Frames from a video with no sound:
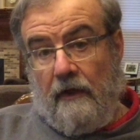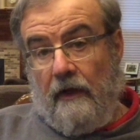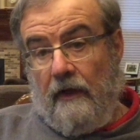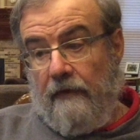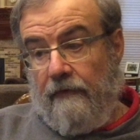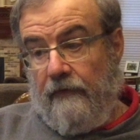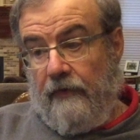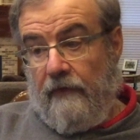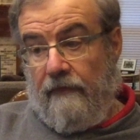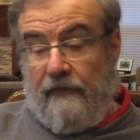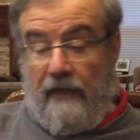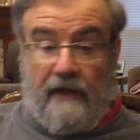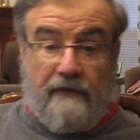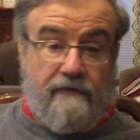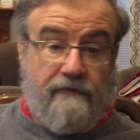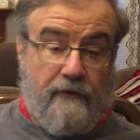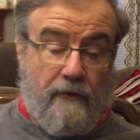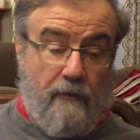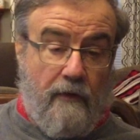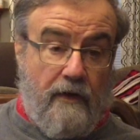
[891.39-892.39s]
And then
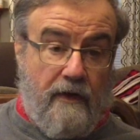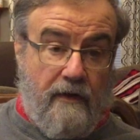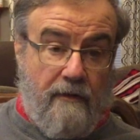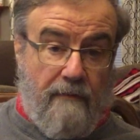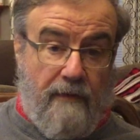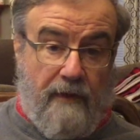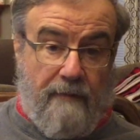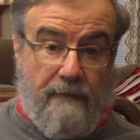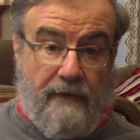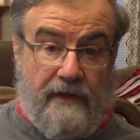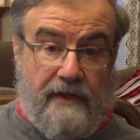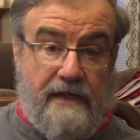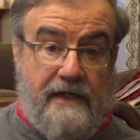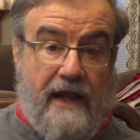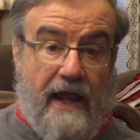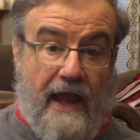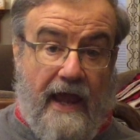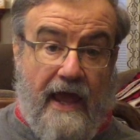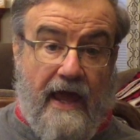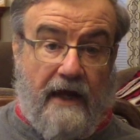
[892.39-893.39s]
that's the great commandment.
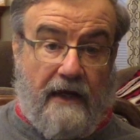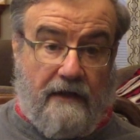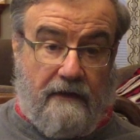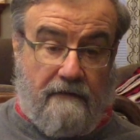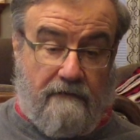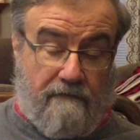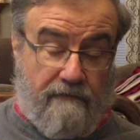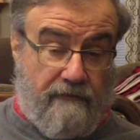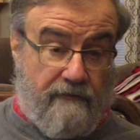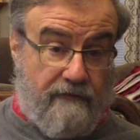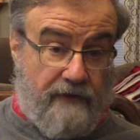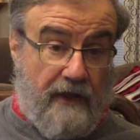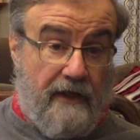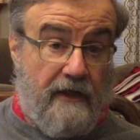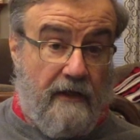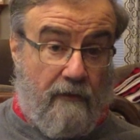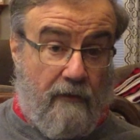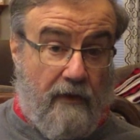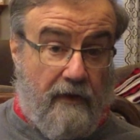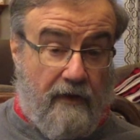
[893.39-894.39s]
He added the
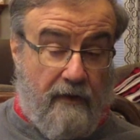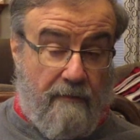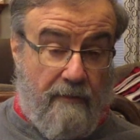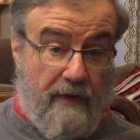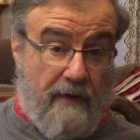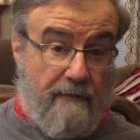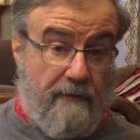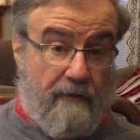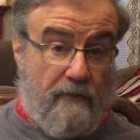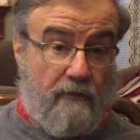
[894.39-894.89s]
second great commandment,